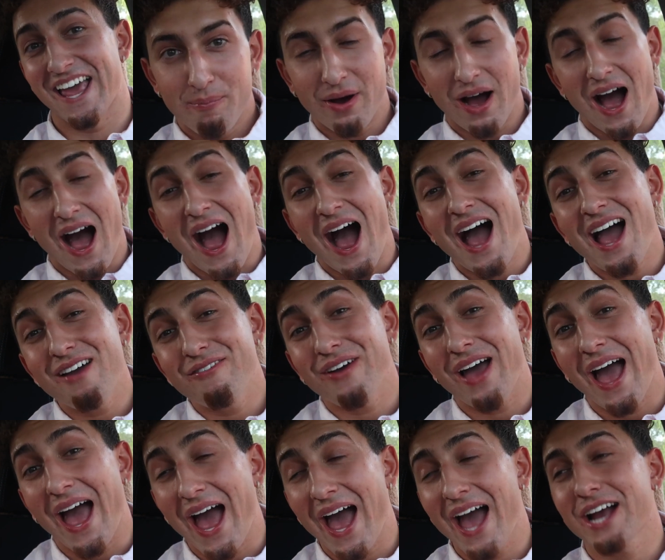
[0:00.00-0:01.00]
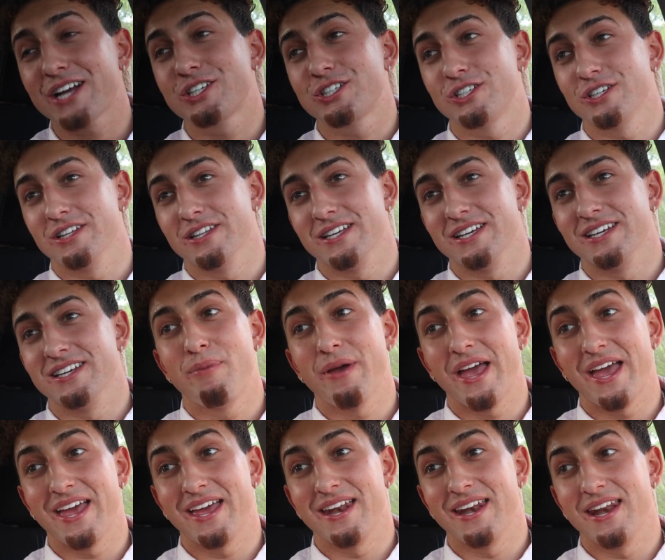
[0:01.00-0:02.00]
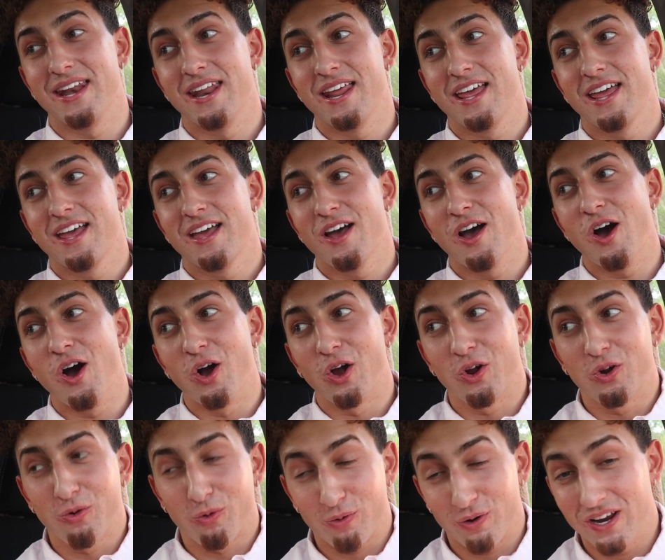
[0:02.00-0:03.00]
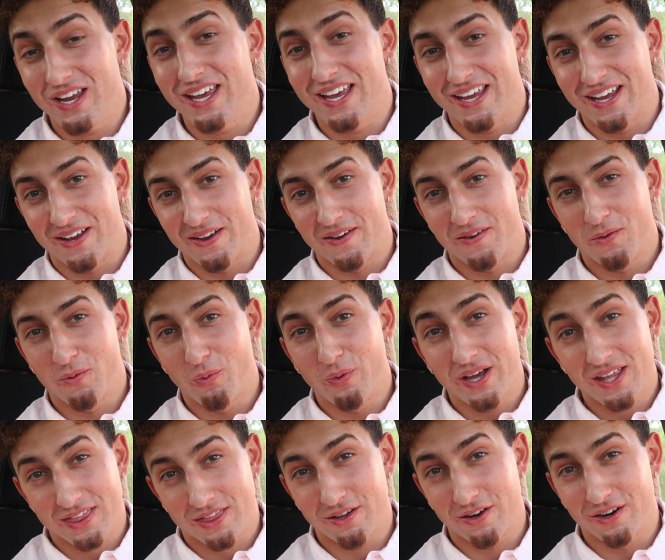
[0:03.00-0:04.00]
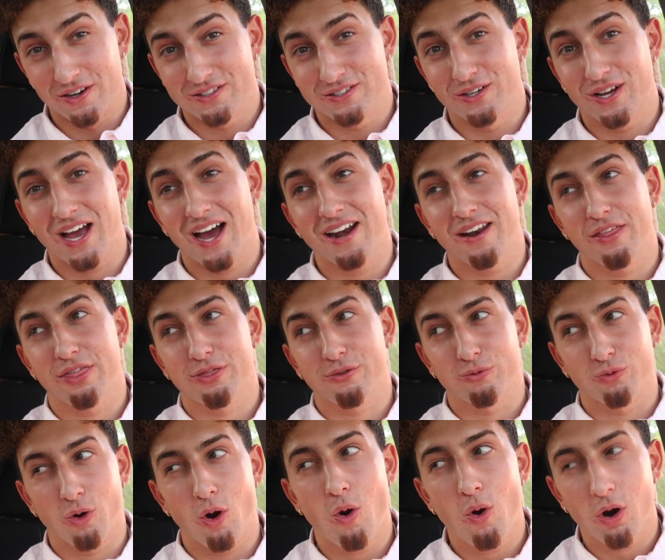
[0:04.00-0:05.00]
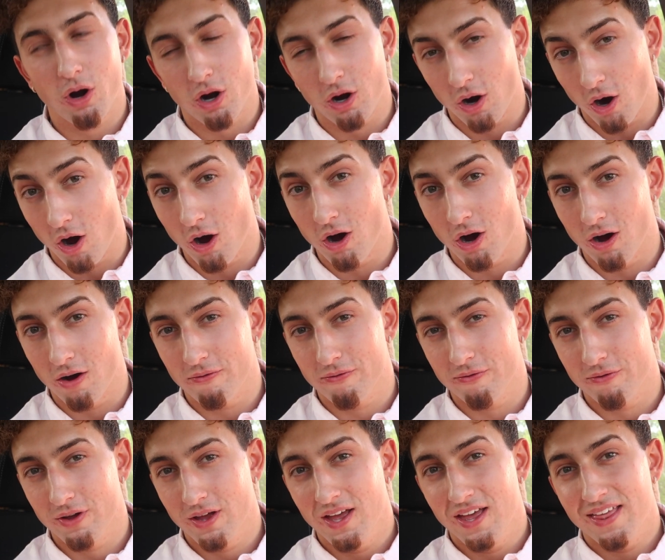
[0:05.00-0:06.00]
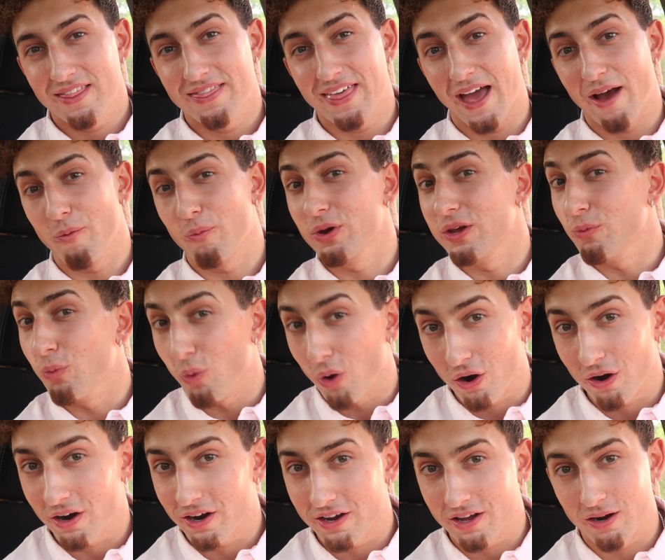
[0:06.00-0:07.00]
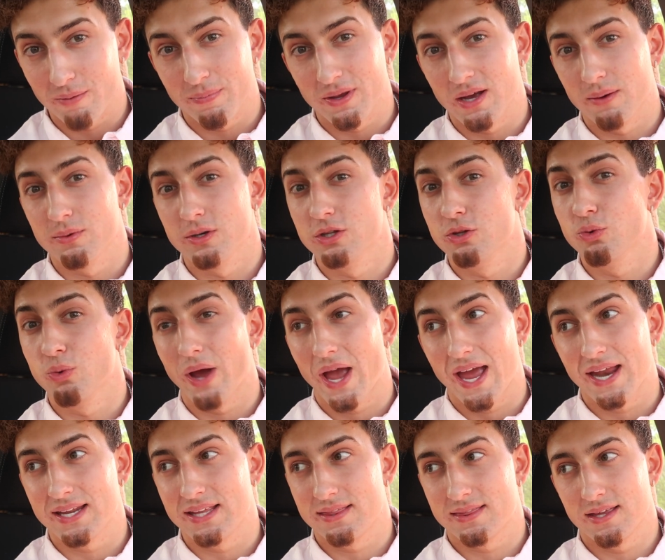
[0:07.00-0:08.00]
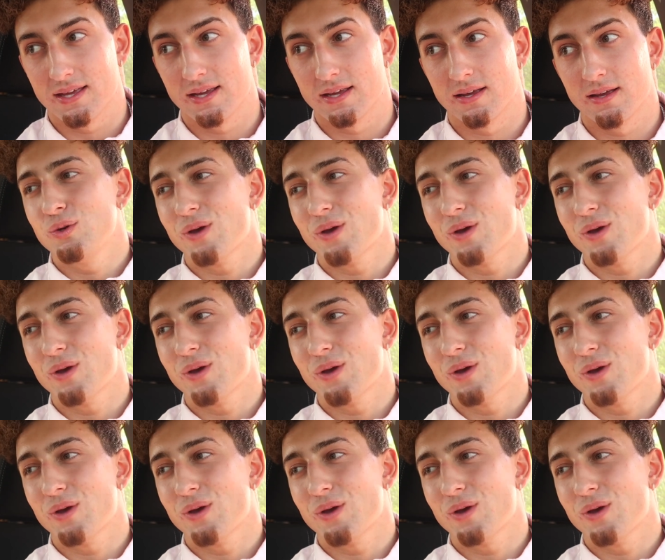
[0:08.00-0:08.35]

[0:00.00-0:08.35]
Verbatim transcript: But I've actually been agreeing with her to kind of throw her off that we weren't going to be able to do anything.